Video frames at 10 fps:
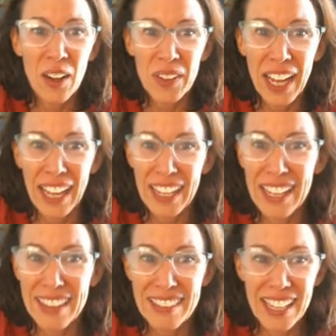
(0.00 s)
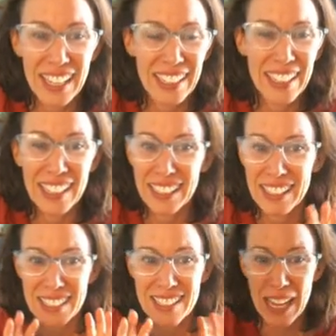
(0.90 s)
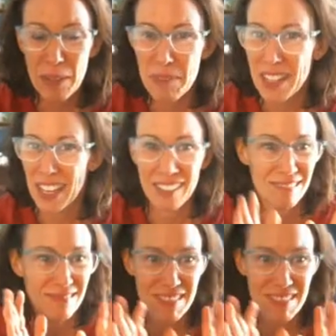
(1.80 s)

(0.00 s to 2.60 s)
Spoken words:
Okay, then same thing,